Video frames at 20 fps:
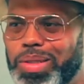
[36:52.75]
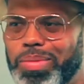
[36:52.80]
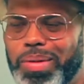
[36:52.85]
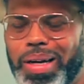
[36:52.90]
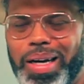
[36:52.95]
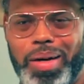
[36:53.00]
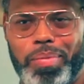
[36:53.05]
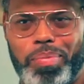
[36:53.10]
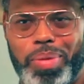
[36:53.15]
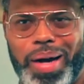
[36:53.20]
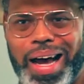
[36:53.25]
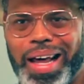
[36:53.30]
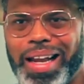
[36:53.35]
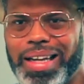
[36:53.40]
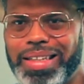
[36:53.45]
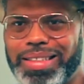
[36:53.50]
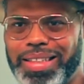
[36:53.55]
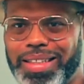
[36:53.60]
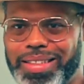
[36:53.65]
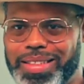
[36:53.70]
somebody an
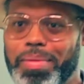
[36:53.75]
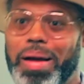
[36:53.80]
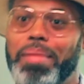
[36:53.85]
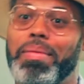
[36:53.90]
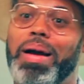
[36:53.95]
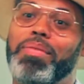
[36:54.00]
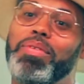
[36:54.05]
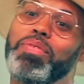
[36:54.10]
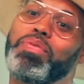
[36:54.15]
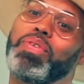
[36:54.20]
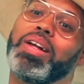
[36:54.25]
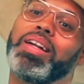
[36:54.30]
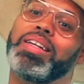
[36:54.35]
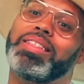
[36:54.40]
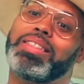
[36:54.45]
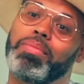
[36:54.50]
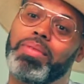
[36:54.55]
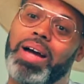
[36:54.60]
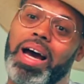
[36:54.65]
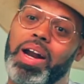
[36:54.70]
apology. Somebody might be feeling
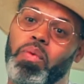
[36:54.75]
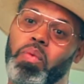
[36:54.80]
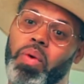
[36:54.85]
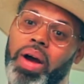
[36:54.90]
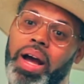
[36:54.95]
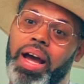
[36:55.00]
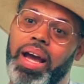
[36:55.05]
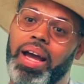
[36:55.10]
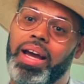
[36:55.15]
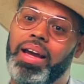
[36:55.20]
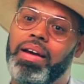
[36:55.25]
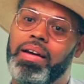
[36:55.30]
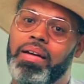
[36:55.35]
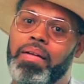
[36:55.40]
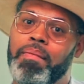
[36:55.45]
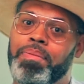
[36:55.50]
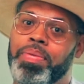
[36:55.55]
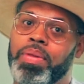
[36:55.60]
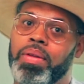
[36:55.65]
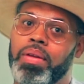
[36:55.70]
some kind of way.
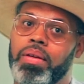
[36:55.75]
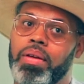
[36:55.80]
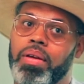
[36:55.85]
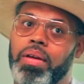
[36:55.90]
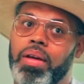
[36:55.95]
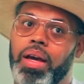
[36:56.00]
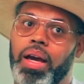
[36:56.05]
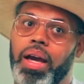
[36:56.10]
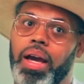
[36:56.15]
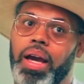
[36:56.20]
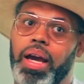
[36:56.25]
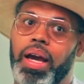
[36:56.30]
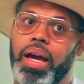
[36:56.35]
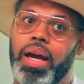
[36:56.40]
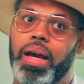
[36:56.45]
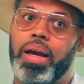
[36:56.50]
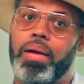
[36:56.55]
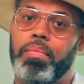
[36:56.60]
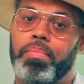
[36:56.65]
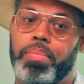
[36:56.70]

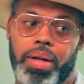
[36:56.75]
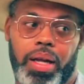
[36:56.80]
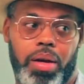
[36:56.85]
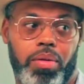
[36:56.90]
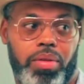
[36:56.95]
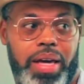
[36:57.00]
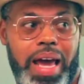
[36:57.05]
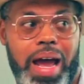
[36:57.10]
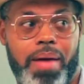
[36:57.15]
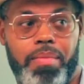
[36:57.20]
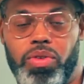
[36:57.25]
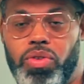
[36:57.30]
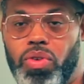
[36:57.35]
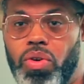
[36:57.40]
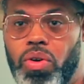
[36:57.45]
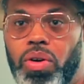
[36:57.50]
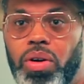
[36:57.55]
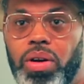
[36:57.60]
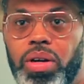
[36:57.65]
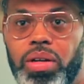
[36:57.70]
But if camera's
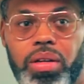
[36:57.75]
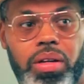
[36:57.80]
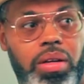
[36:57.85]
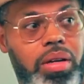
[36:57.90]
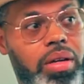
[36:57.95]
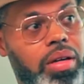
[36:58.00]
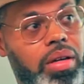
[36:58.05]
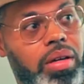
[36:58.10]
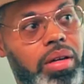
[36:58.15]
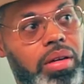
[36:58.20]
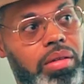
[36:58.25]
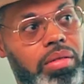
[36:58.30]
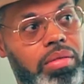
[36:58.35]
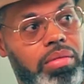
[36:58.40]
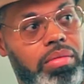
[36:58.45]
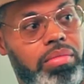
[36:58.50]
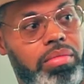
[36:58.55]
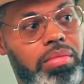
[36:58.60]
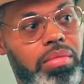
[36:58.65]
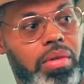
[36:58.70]
on,
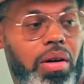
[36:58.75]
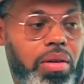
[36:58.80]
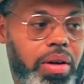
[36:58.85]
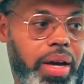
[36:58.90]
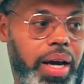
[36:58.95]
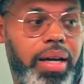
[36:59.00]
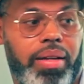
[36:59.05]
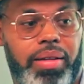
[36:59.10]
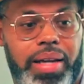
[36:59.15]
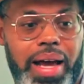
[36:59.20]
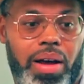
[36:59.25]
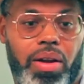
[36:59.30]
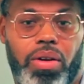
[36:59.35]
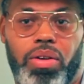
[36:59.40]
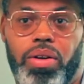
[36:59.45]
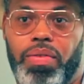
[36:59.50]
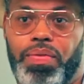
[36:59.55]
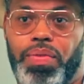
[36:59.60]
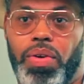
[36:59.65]
okay, downloaded the